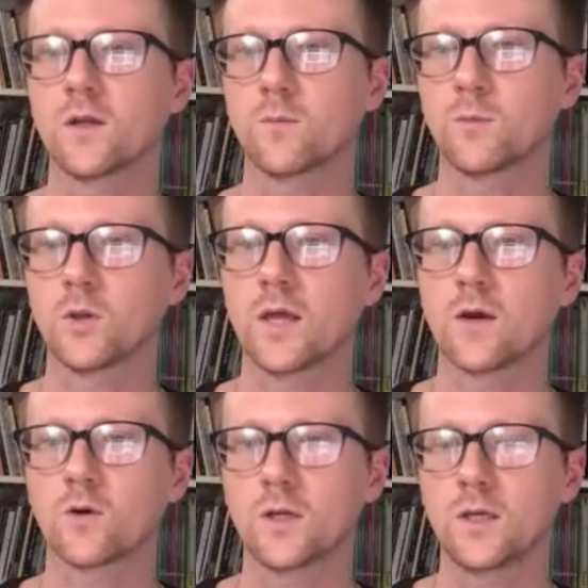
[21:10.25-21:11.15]
the
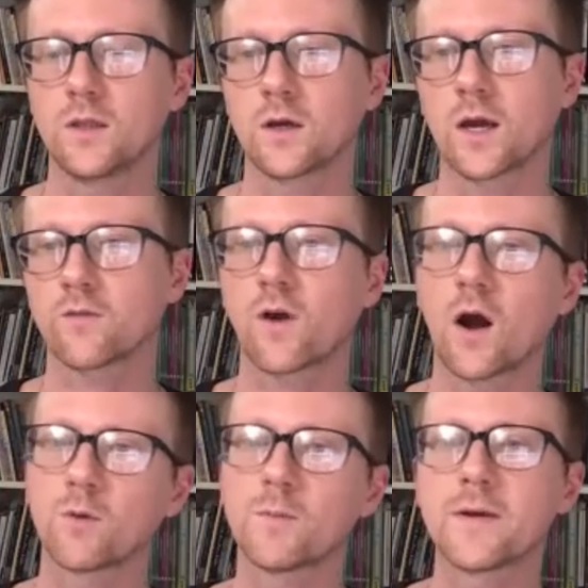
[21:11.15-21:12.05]
polarity, the kind of
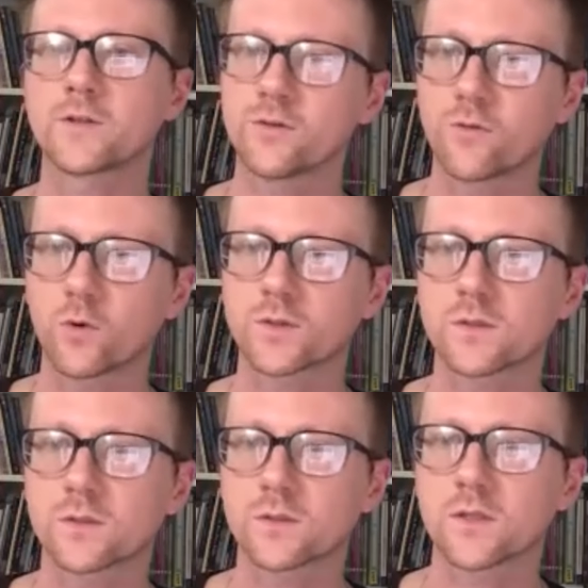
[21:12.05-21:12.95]
complementary
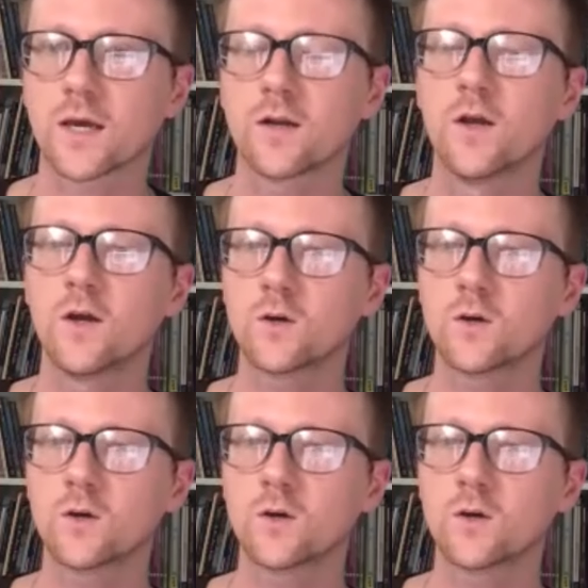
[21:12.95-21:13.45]
forces that